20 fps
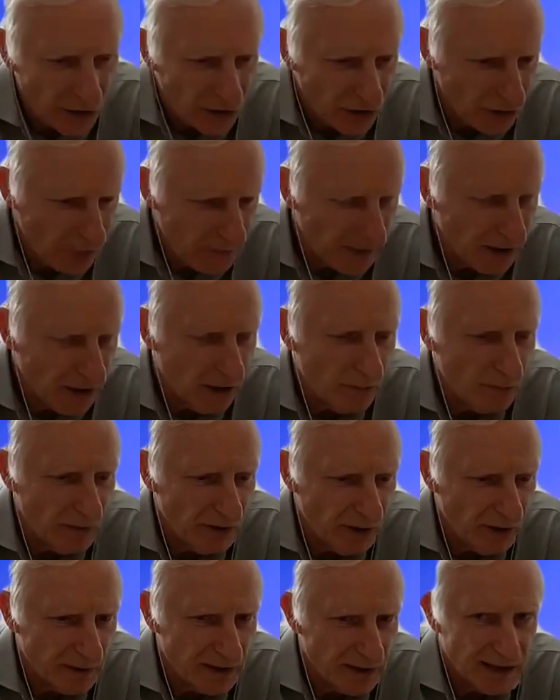you become
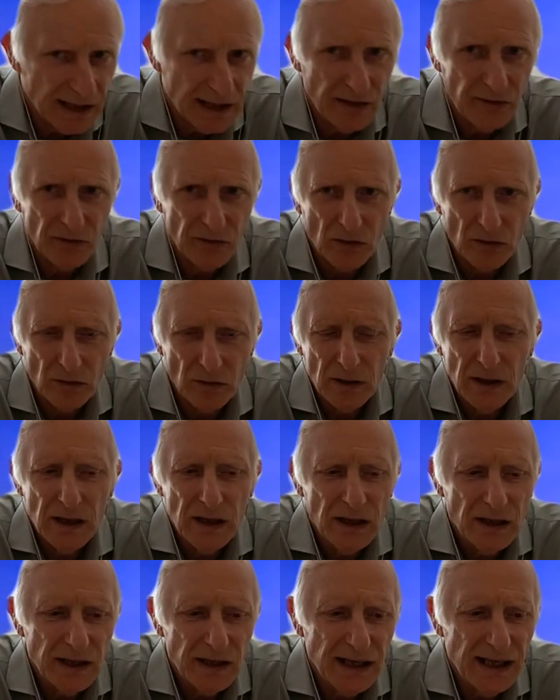with the material,
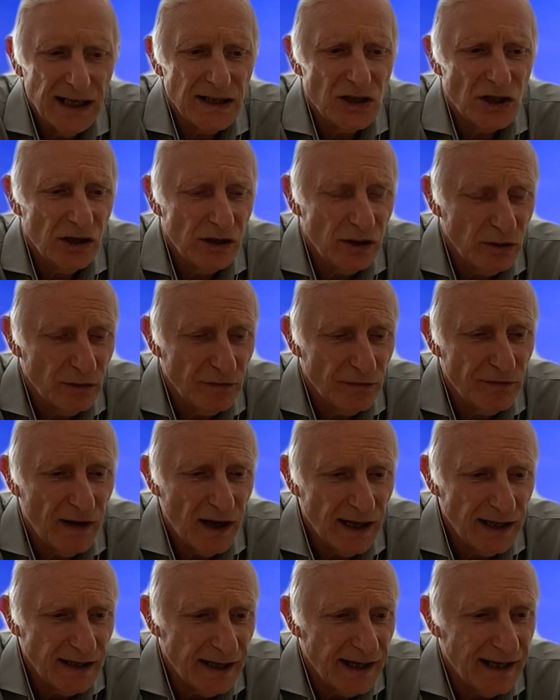the easier you
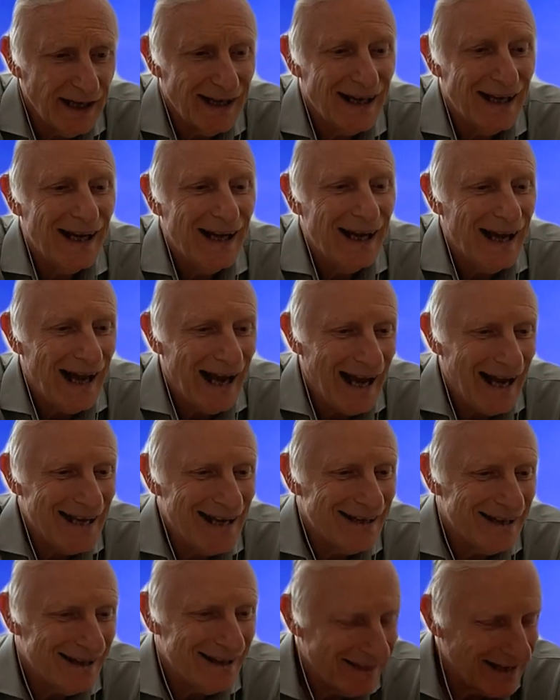find it,
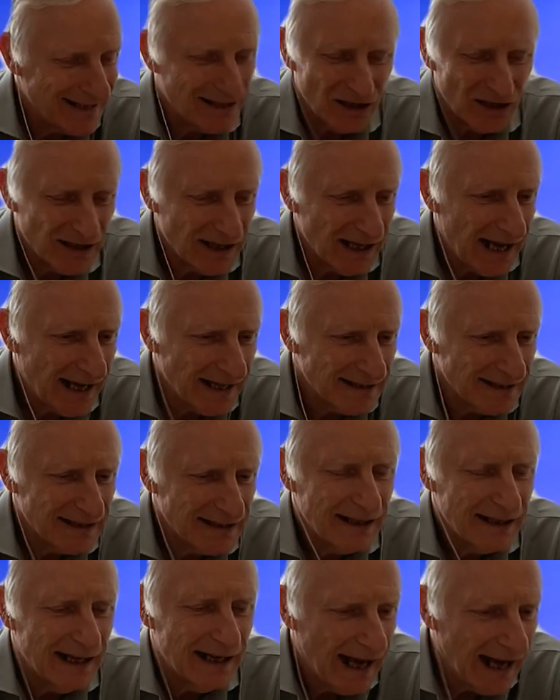and there's just less
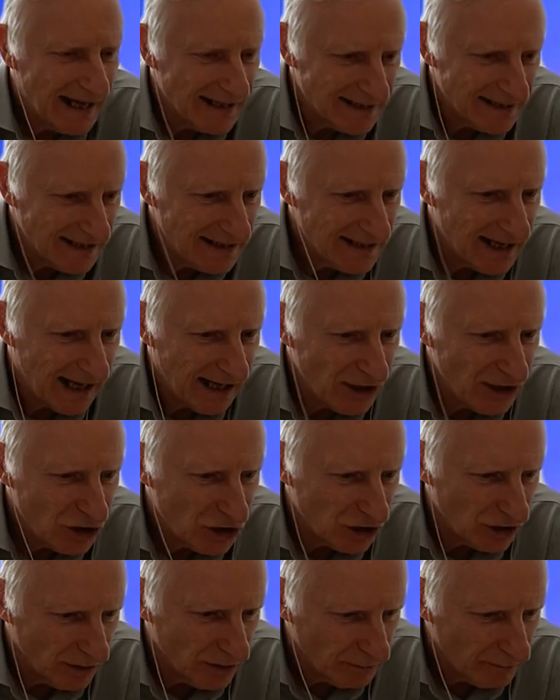
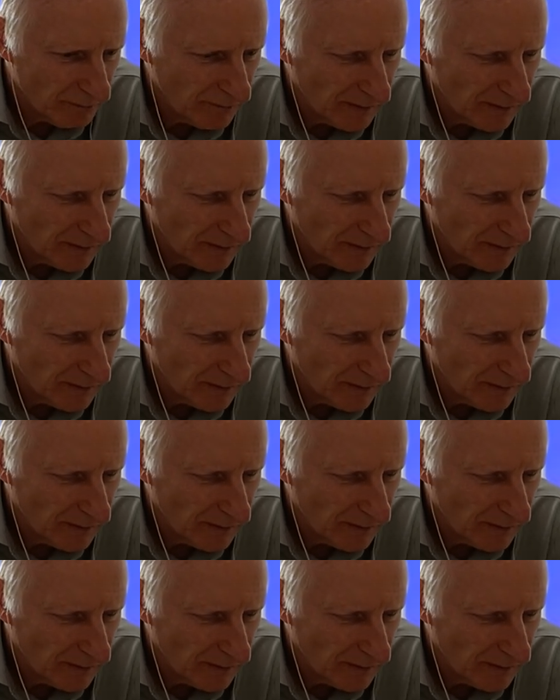hesitation.